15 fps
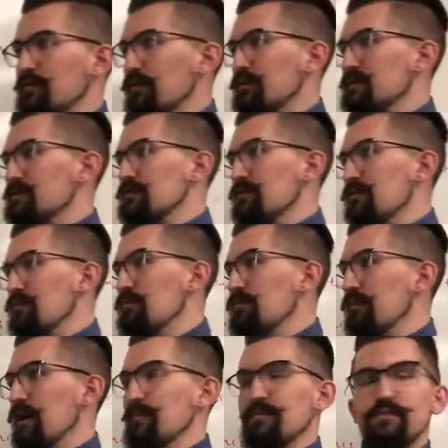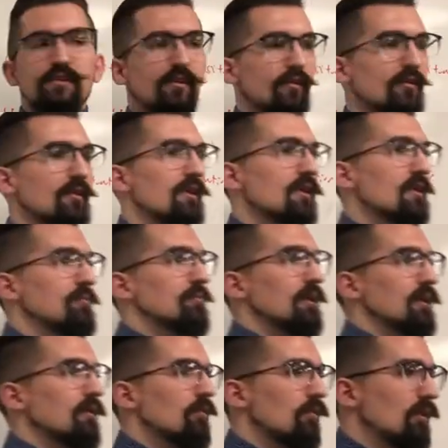course, little bumps here?
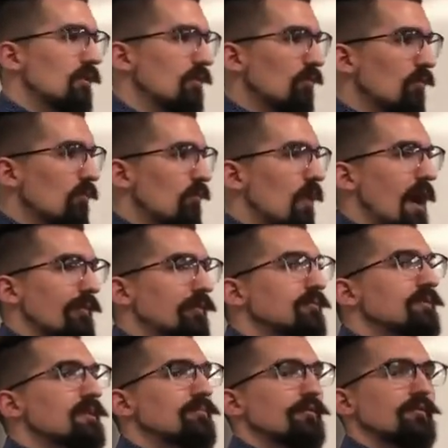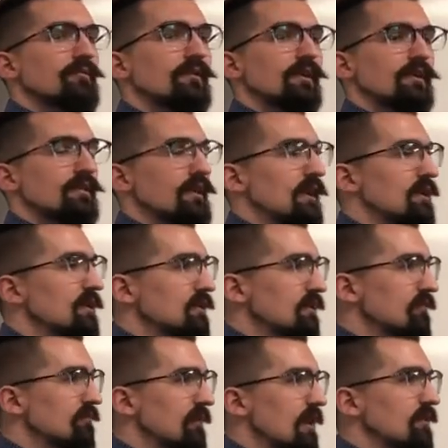But wh- why would people think that
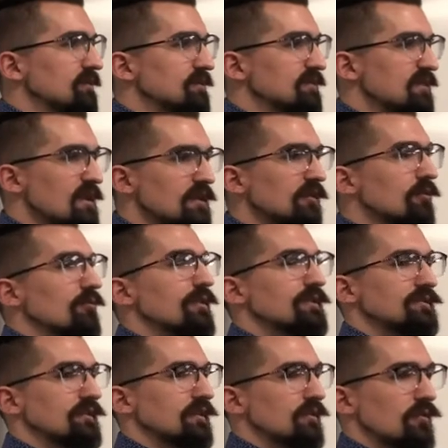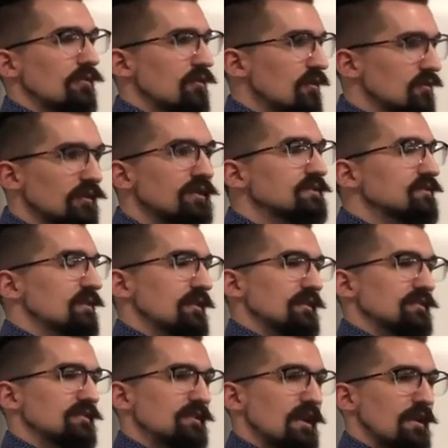violence is increasing or at least staying
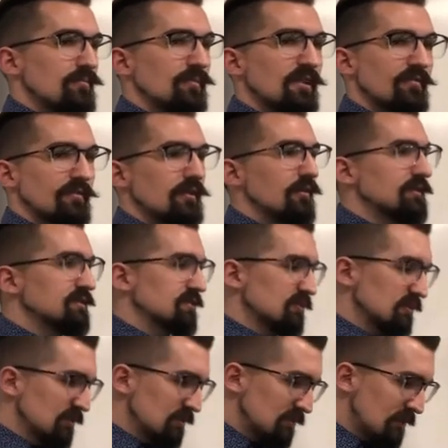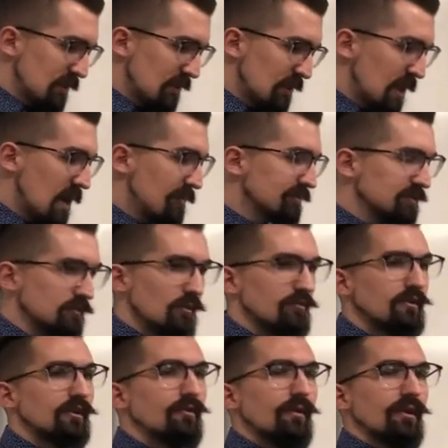the same, even though it's
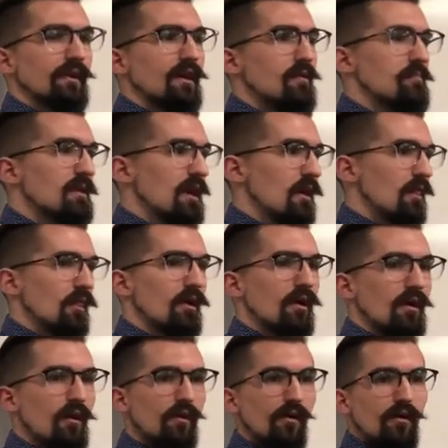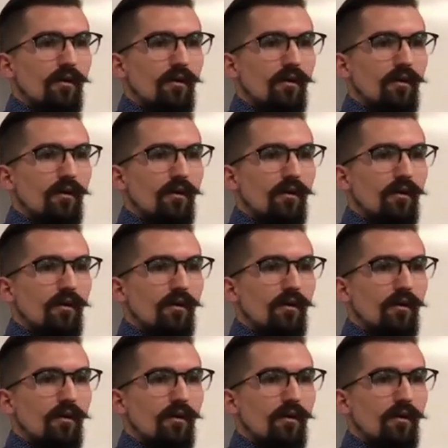absolutely going down by a lot?